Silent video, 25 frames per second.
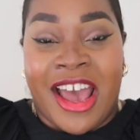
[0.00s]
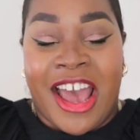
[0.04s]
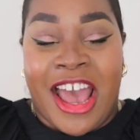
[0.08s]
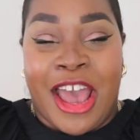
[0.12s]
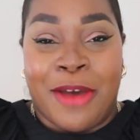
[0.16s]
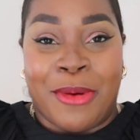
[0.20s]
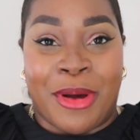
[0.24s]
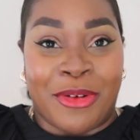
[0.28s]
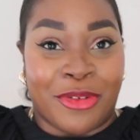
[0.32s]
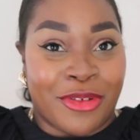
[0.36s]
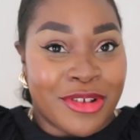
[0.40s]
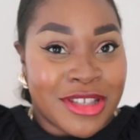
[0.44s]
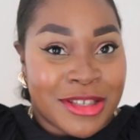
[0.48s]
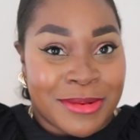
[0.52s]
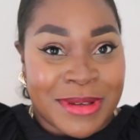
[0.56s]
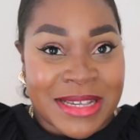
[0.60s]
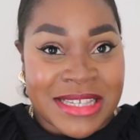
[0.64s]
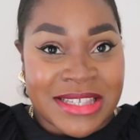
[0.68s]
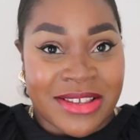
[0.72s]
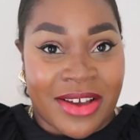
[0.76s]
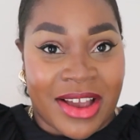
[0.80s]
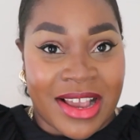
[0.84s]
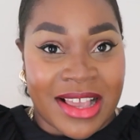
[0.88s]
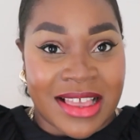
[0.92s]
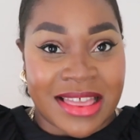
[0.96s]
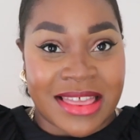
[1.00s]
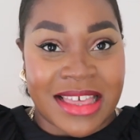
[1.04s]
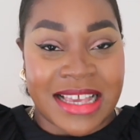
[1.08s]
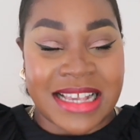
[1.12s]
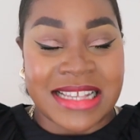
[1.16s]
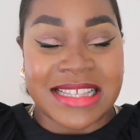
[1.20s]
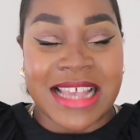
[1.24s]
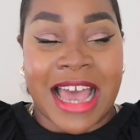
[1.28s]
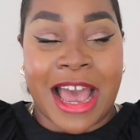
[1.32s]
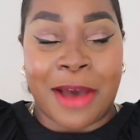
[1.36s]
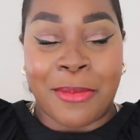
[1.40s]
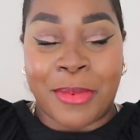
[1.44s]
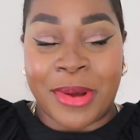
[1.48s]
I've got some exciting
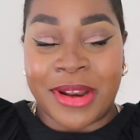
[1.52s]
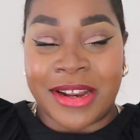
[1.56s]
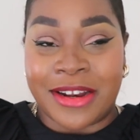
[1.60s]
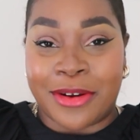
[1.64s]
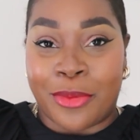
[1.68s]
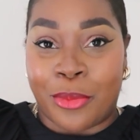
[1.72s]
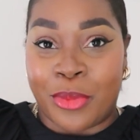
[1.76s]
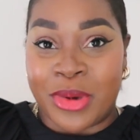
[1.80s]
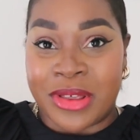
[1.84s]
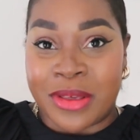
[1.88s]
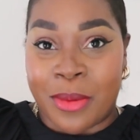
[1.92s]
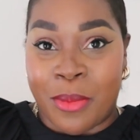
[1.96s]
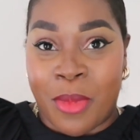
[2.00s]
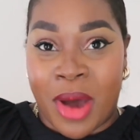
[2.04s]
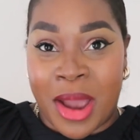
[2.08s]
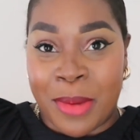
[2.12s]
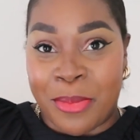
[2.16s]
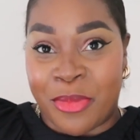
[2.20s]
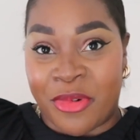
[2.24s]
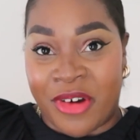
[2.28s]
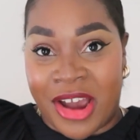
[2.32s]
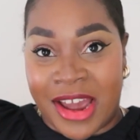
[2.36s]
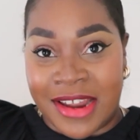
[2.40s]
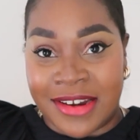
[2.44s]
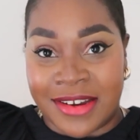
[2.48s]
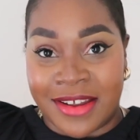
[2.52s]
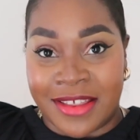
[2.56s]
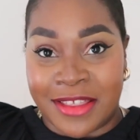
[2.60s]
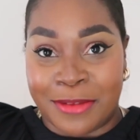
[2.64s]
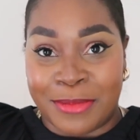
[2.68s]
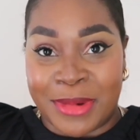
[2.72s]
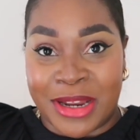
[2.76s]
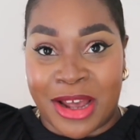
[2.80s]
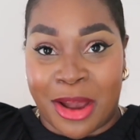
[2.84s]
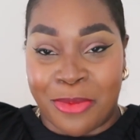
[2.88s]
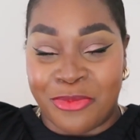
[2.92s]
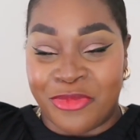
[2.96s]
things happening with my brand at the minute.